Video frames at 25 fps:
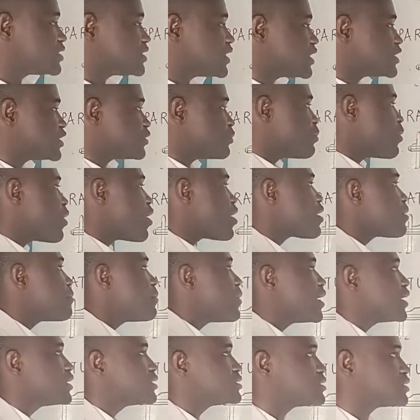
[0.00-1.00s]

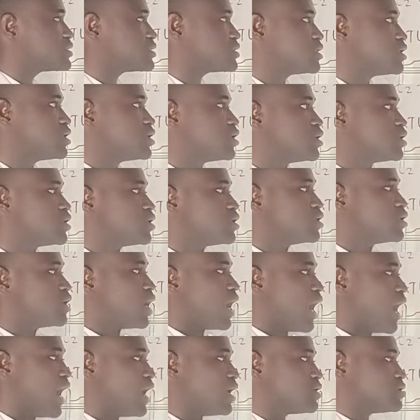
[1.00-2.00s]
experiment,
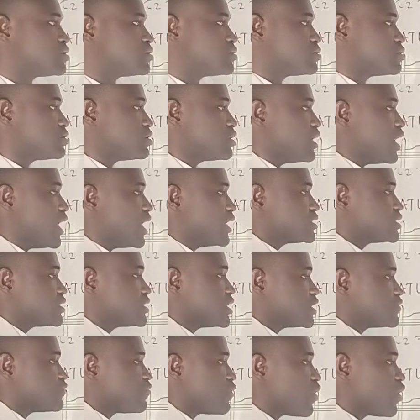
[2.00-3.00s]
and next
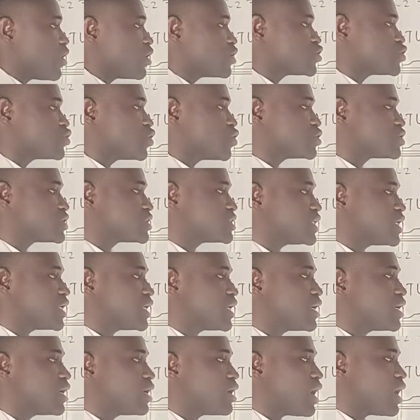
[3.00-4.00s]
is for us to
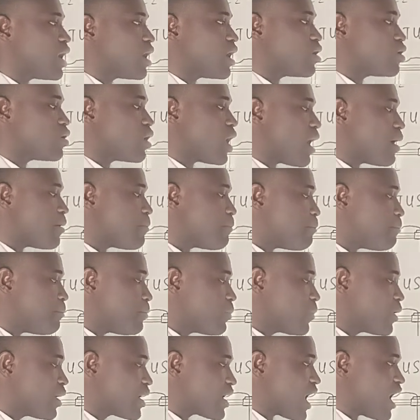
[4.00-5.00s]
see
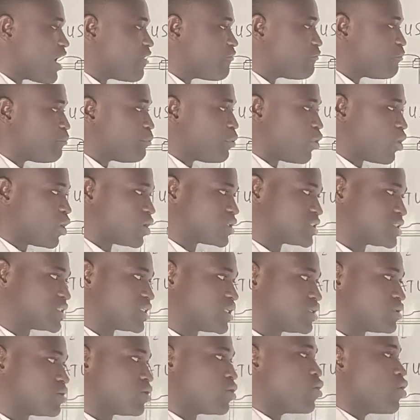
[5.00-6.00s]
graph plotting,
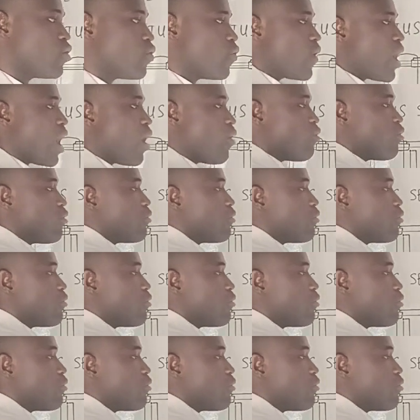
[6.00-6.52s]
where we'll